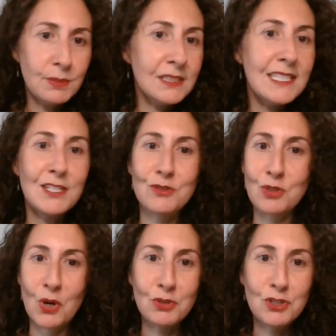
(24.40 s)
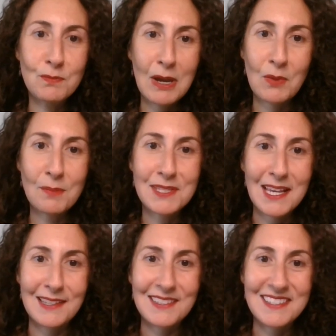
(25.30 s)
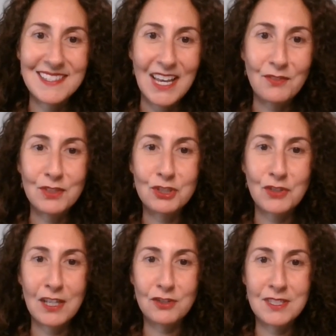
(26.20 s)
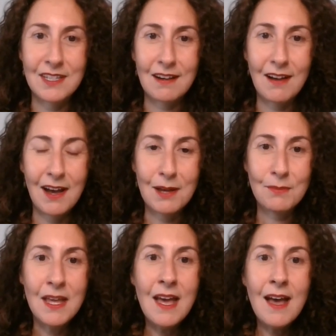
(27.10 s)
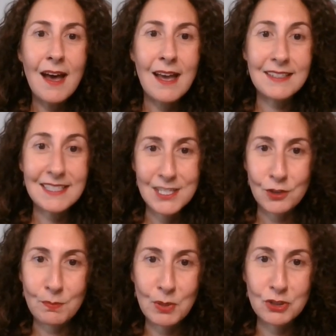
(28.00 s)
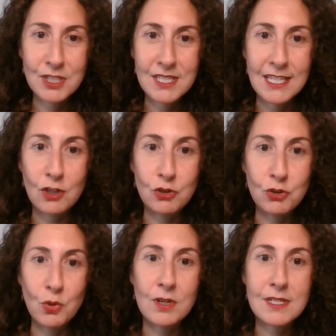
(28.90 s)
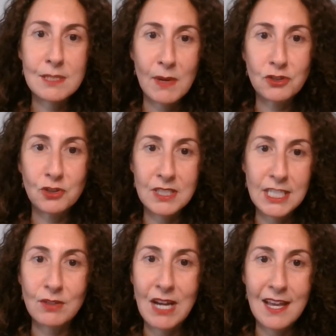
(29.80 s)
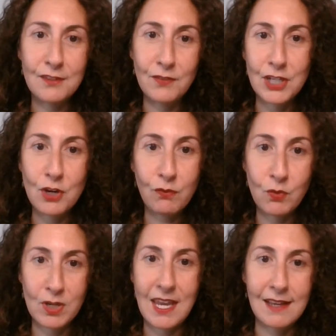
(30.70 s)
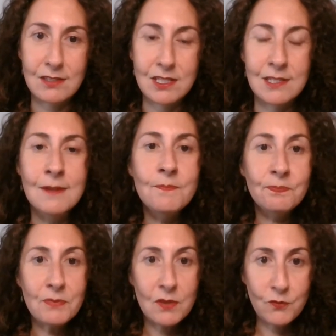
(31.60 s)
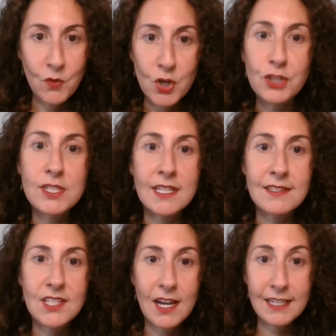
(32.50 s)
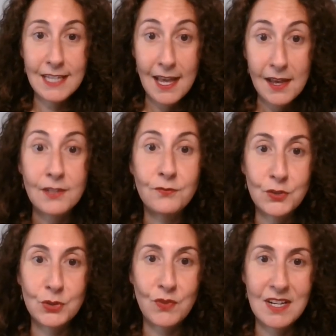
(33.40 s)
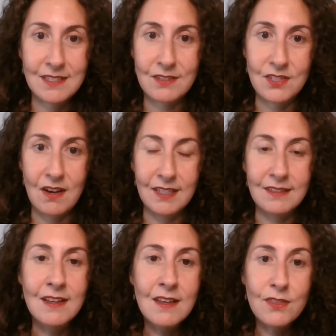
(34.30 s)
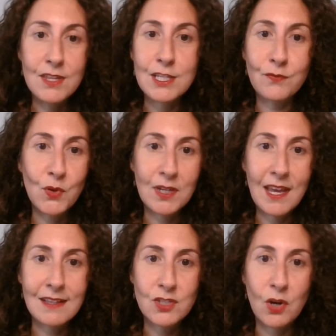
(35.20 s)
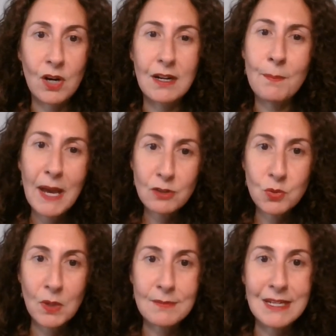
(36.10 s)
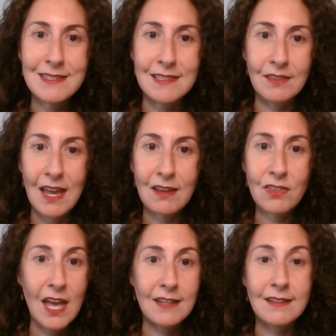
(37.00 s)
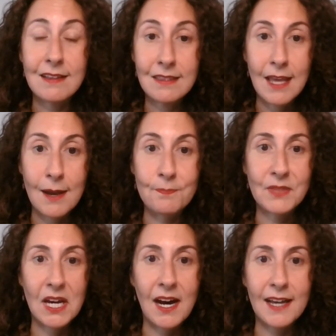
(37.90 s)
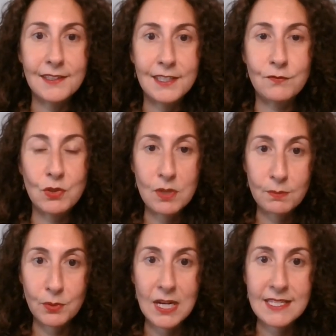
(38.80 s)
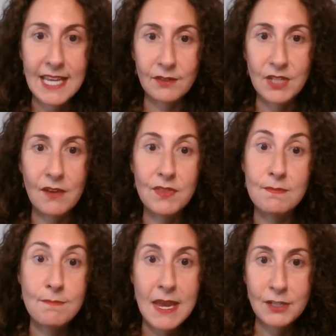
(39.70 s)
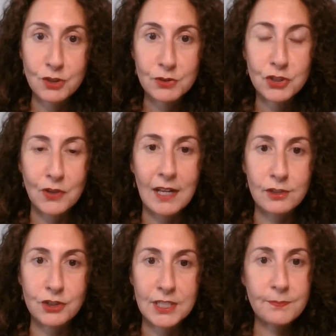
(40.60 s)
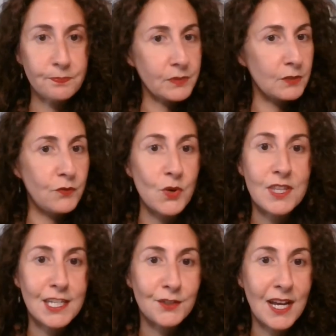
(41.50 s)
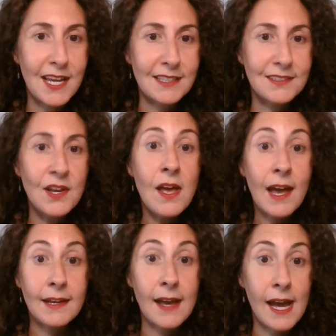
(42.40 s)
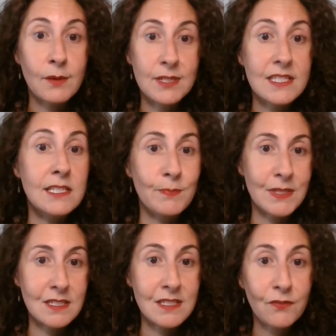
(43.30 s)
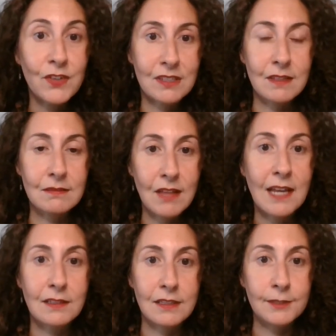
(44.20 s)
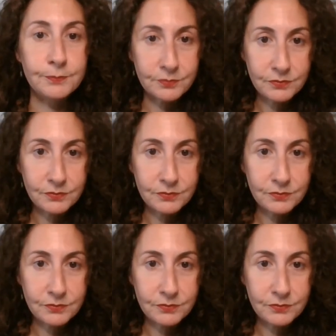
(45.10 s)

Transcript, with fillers: please go to my website, insightful astrology dot com, and consider purchasing your special year-ahead video forecasts for your sun sign and for your rising sign. These forecasts are about twenty minutes in length, and in them, I give you the breakdown of the major astrology for the year ahead and how it is specifically likely